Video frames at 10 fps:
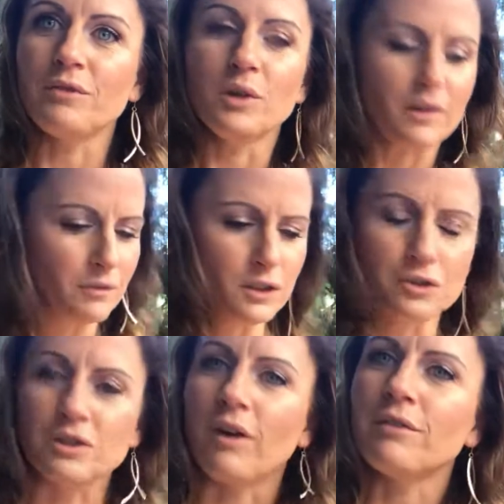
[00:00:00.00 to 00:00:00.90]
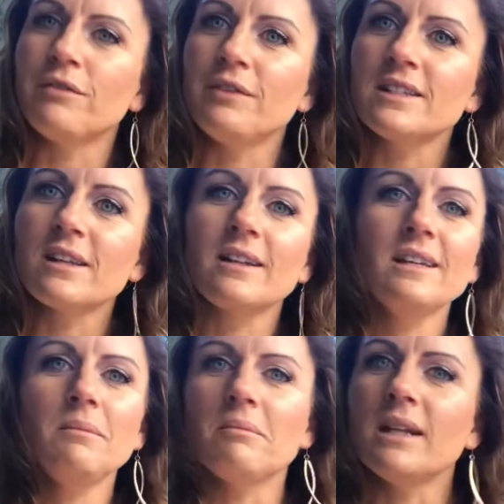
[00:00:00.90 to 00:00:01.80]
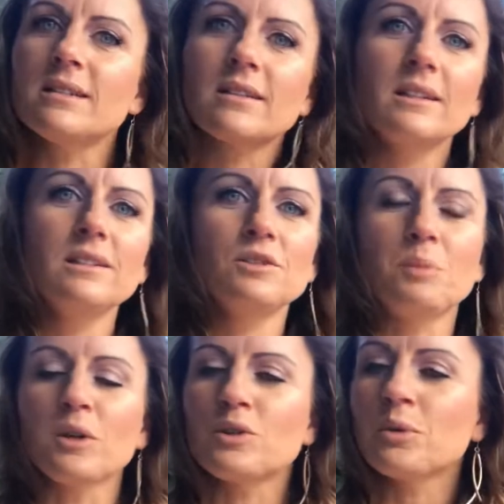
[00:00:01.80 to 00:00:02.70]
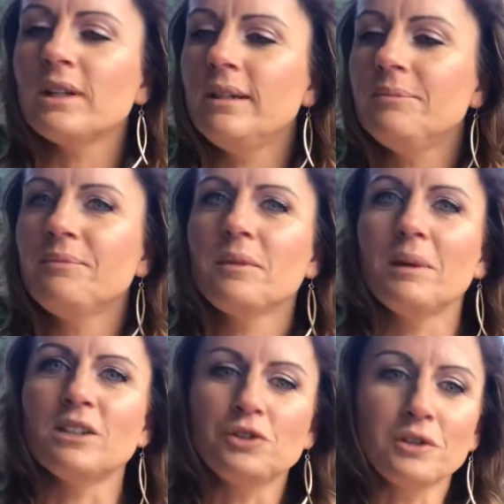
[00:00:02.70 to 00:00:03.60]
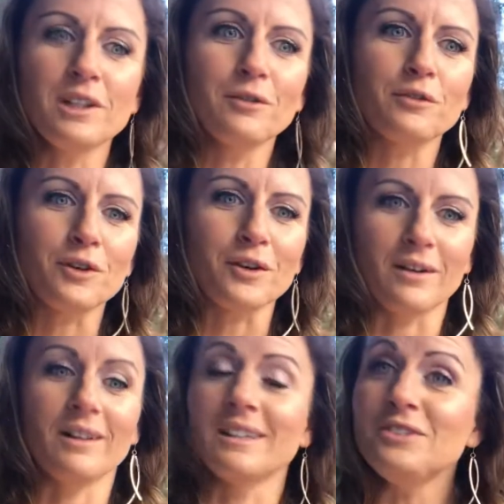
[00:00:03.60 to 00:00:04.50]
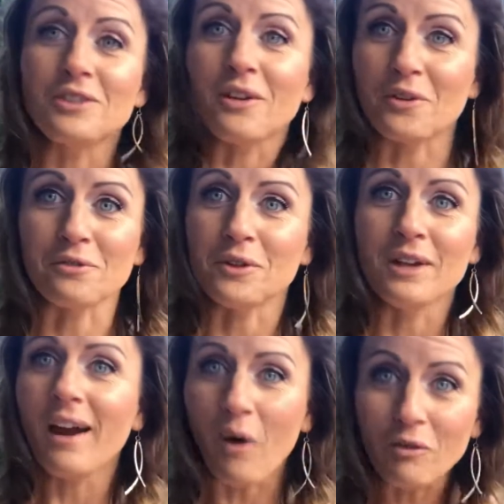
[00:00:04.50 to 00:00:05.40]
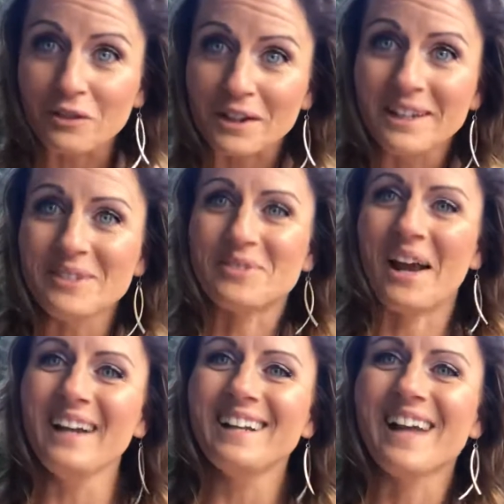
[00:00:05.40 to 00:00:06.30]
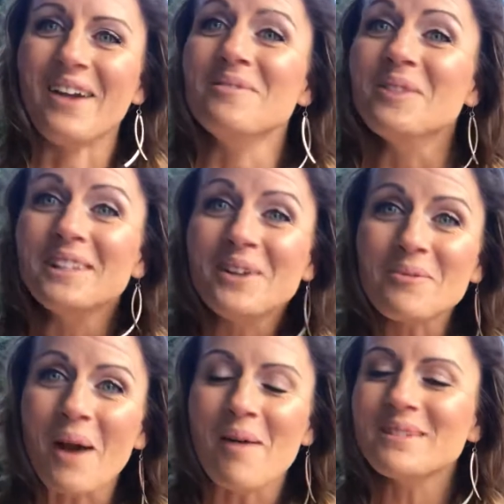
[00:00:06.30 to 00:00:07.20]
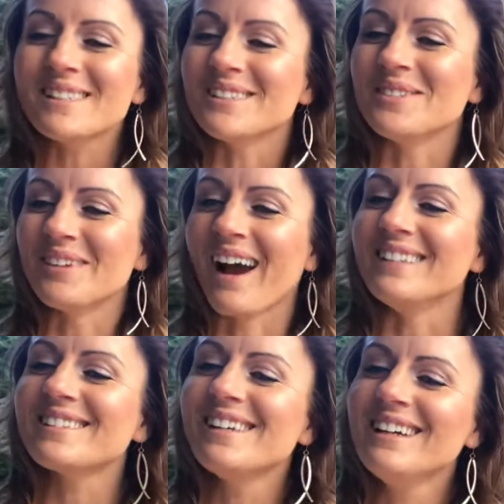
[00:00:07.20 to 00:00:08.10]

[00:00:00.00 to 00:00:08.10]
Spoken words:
You've got to feed yourself physically, mentally, spiritually, because you're here for at least another full day, hopefully, right? No promises, you guys.